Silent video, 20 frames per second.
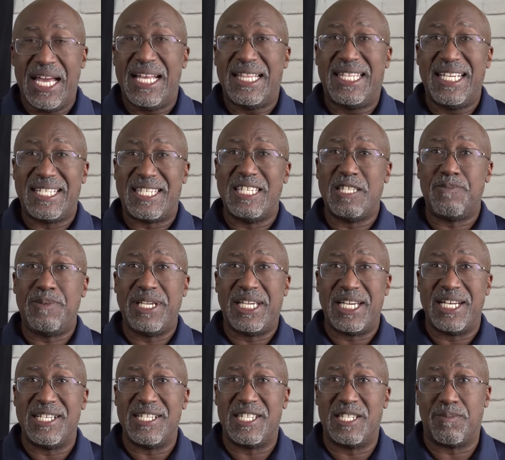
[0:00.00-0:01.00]
This is
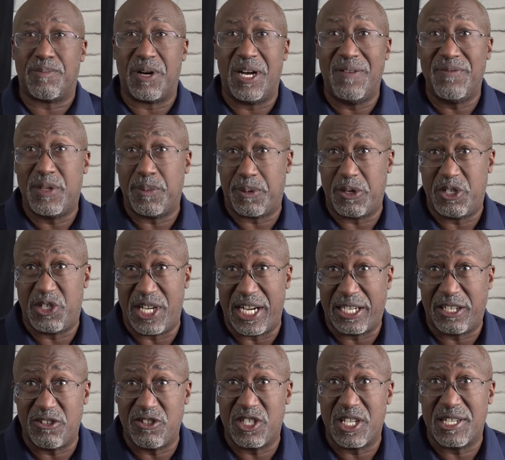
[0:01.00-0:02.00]
because of the
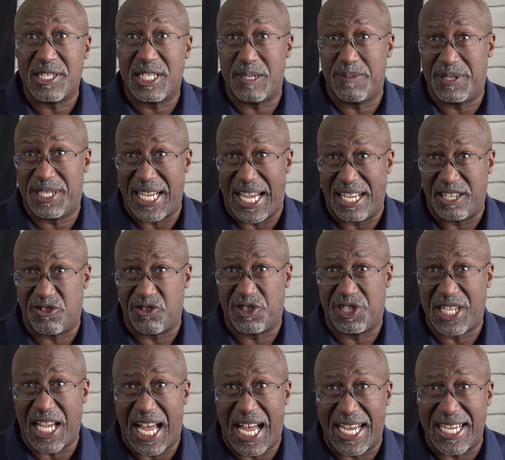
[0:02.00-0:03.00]
projector's substantial
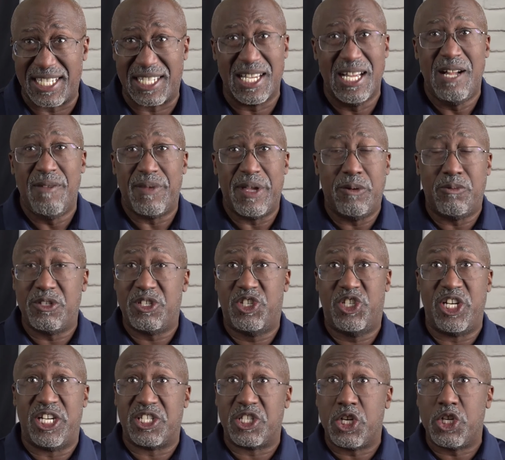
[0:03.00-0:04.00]
size. It was
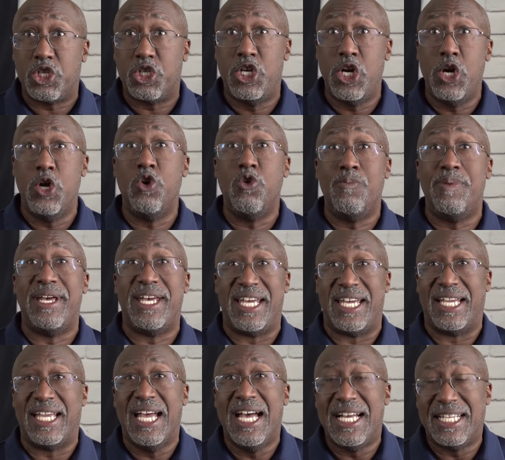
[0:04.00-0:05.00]
just too
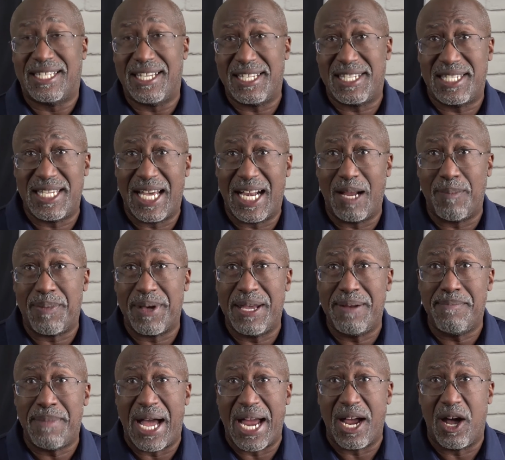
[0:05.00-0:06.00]
big to set up
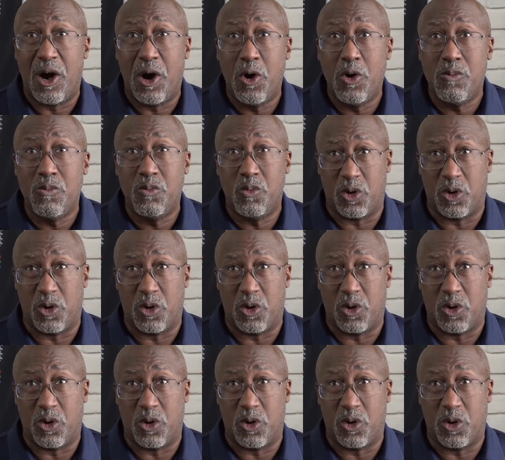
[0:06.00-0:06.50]
in my home